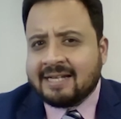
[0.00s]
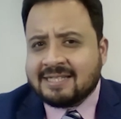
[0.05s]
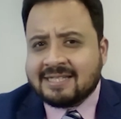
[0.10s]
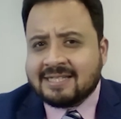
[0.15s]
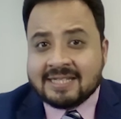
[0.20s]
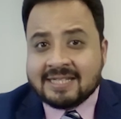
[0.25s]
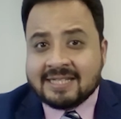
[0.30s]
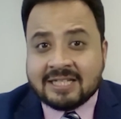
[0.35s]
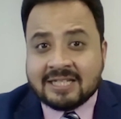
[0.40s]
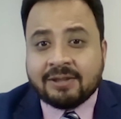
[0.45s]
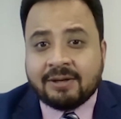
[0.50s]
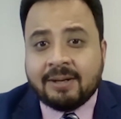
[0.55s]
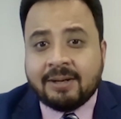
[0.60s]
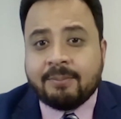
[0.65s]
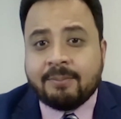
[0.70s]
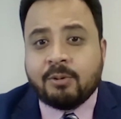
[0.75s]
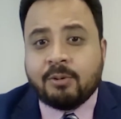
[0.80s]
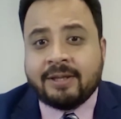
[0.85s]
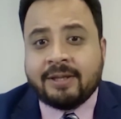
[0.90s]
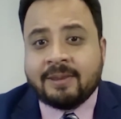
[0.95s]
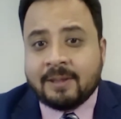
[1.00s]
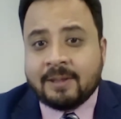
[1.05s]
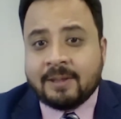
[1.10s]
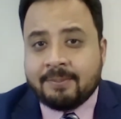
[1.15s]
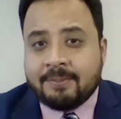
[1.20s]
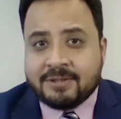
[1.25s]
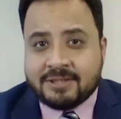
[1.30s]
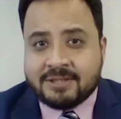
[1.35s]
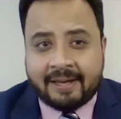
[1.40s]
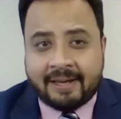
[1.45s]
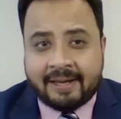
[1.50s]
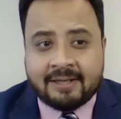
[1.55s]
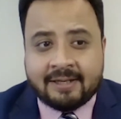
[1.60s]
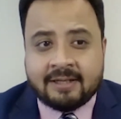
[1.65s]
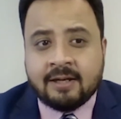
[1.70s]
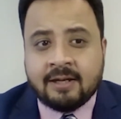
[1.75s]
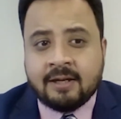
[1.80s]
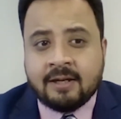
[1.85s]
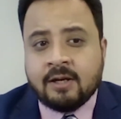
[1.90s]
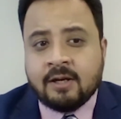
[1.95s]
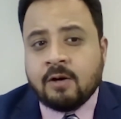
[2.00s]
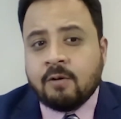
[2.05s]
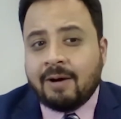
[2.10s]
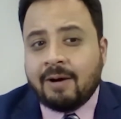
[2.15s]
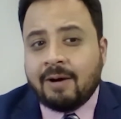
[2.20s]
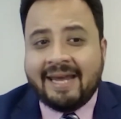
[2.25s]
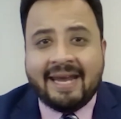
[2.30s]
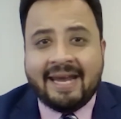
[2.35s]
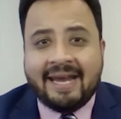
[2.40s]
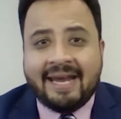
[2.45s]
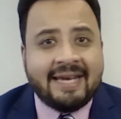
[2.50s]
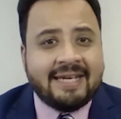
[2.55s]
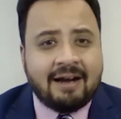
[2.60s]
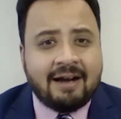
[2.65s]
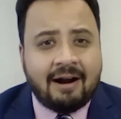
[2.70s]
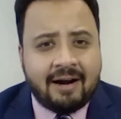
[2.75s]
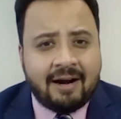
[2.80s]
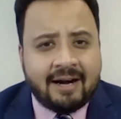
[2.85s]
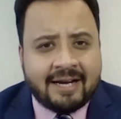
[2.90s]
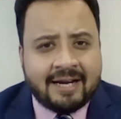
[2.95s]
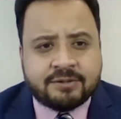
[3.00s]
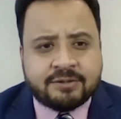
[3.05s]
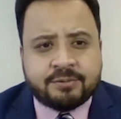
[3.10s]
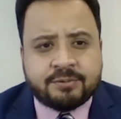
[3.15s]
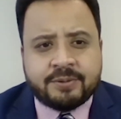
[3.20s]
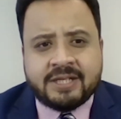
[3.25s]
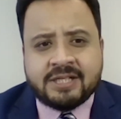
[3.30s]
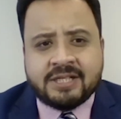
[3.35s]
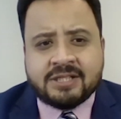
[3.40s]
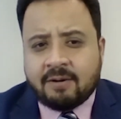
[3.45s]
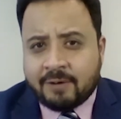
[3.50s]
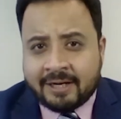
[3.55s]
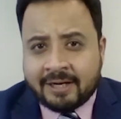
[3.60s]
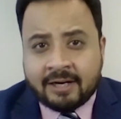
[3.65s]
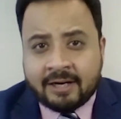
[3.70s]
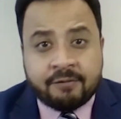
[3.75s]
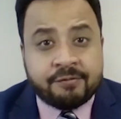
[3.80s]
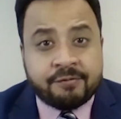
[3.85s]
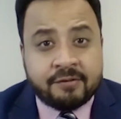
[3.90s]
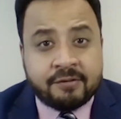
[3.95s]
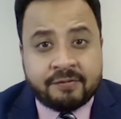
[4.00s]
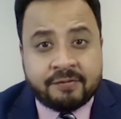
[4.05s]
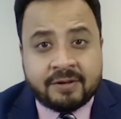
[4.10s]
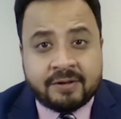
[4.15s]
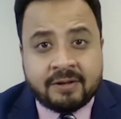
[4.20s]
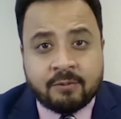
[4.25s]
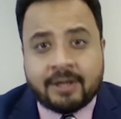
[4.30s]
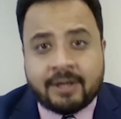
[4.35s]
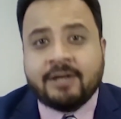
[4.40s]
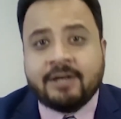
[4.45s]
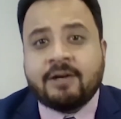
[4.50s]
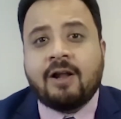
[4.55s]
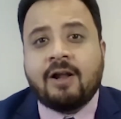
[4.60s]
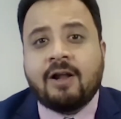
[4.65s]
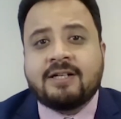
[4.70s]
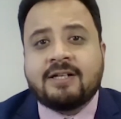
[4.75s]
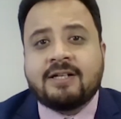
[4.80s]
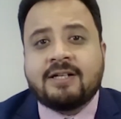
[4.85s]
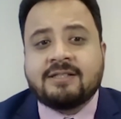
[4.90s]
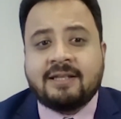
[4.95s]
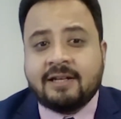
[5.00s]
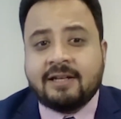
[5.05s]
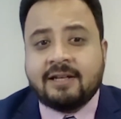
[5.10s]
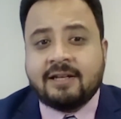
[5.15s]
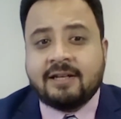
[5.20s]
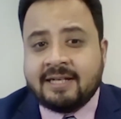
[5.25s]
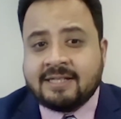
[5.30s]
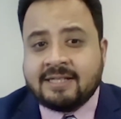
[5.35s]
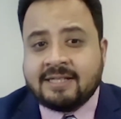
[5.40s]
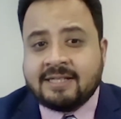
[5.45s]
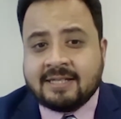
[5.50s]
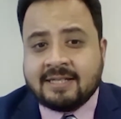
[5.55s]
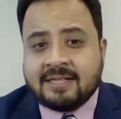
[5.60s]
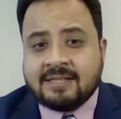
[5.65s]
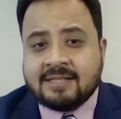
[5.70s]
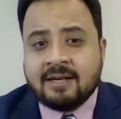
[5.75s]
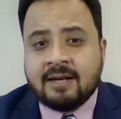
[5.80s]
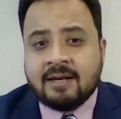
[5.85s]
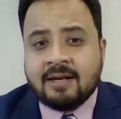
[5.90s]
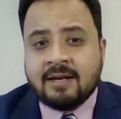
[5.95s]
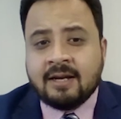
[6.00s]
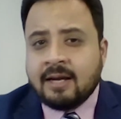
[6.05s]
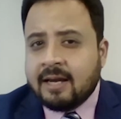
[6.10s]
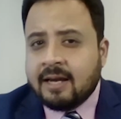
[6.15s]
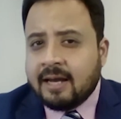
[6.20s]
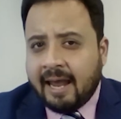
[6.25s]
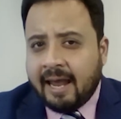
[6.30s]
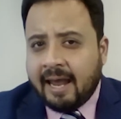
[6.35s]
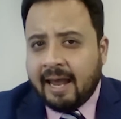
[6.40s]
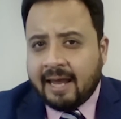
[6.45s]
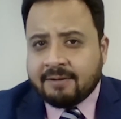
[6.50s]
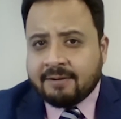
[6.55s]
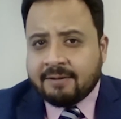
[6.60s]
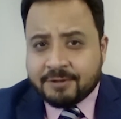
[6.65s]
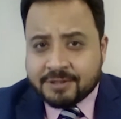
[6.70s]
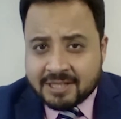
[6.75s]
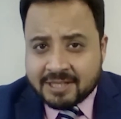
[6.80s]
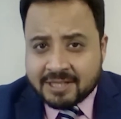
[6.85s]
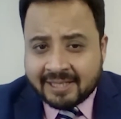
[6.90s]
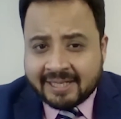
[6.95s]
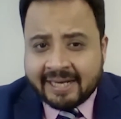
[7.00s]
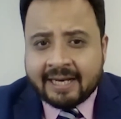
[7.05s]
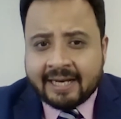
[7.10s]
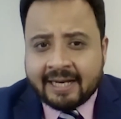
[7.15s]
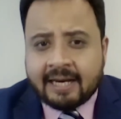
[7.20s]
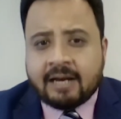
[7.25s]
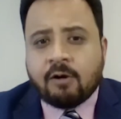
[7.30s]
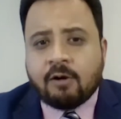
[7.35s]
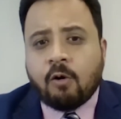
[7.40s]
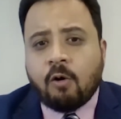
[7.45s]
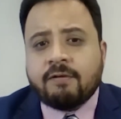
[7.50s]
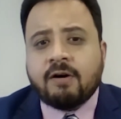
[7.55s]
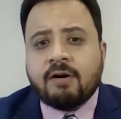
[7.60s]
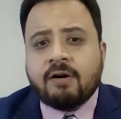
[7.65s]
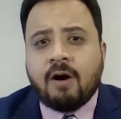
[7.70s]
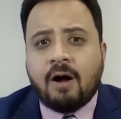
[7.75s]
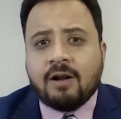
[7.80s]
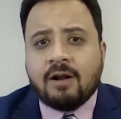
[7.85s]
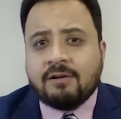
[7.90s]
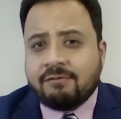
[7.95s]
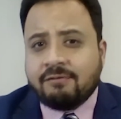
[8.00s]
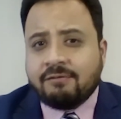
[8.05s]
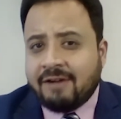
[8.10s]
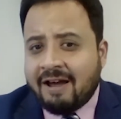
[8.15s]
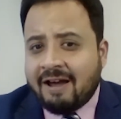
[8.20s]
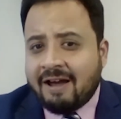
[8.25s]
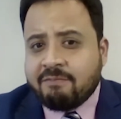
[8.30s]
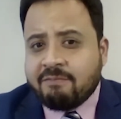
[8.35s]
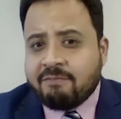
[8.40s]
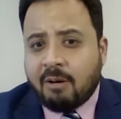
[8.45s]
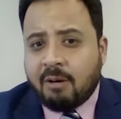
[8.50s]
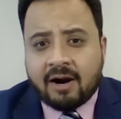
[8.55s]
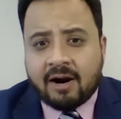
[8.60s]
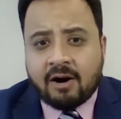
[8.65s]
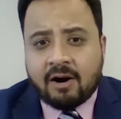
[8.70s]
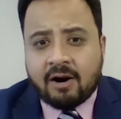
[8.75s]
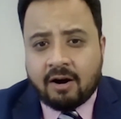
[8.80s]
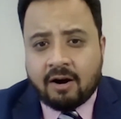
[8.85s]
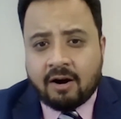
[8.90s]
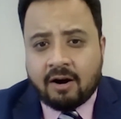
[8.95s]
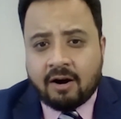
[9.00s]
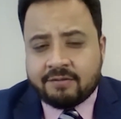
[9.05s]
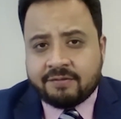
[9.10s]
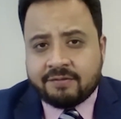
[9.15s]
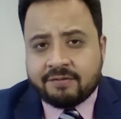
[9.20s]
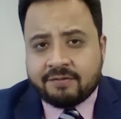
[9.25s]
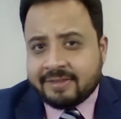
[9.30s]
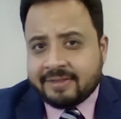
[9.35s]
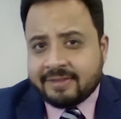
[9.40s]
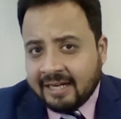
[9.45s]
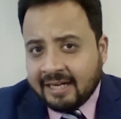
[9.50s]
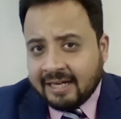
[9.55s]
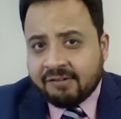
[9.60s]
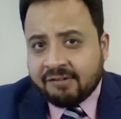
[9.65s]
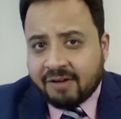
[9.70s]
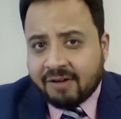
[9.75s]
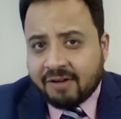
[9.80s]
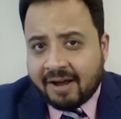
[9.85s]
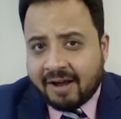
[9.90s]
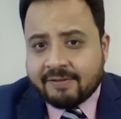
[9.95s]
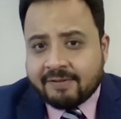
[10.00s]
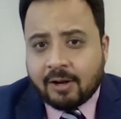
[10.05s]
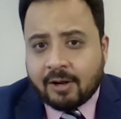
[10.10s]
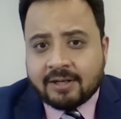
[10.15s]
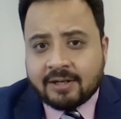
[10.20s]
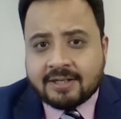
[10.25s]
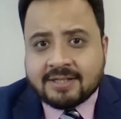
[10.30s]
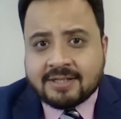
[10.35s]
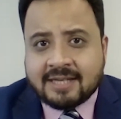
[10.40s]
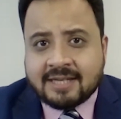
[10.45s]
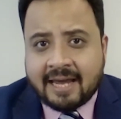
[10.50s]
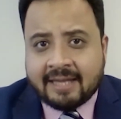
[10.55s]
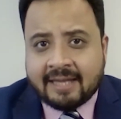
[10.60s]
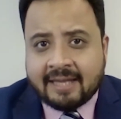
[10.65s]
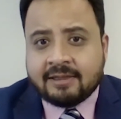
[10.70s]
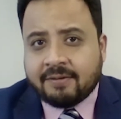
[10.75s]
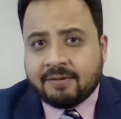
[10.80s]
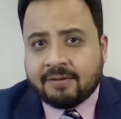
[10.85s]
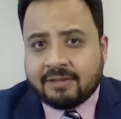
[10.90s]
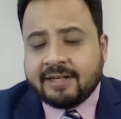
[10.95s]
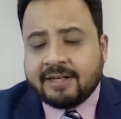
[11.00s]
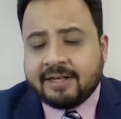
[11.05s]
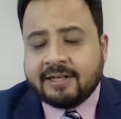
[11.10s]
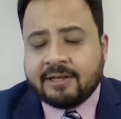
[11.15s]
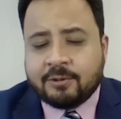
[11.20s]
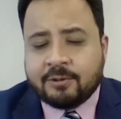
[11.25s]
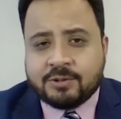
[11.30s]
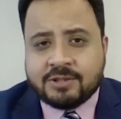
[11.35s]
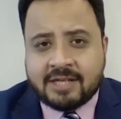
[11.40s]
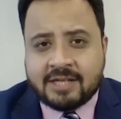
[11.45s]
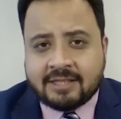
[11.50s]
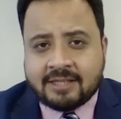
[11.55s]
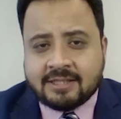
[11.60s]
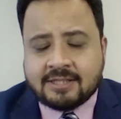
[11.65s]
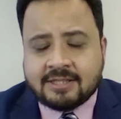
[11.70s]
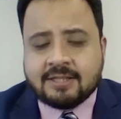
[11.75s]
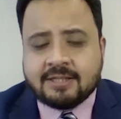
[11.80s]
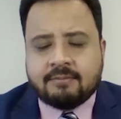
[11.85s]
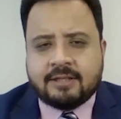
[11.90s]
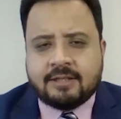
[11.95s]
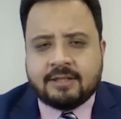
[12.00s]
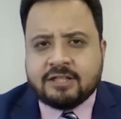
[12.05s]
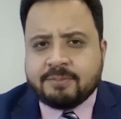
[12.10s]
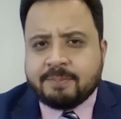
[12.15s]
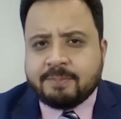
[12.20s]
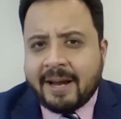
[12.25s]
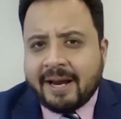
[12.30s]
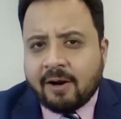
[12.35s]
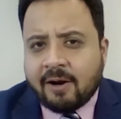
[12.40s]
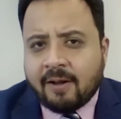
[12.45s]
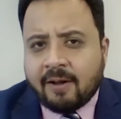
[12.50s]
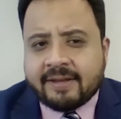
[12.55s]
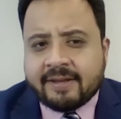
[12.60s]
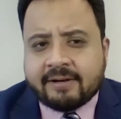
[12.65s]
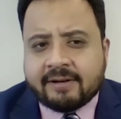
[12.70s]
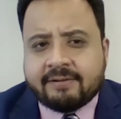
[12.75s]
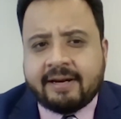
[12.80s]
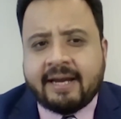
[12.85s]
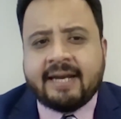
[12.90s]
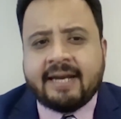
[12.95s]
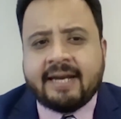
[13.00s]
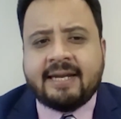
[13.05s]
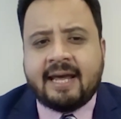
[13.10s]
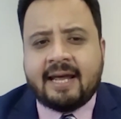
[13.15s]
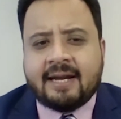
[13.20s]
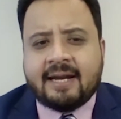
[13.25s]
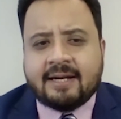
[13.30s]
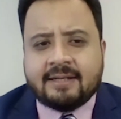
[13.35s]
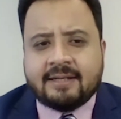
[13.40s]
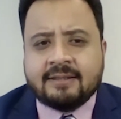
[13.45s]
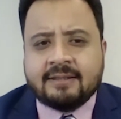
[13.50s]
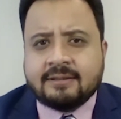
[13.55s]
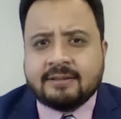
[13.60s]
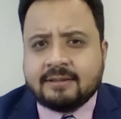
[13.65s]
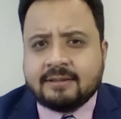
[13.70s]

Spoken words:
63.3%, while ADR has reached $151.13 and resulting in an overall RevPAR of $95.32. Despite all the great data,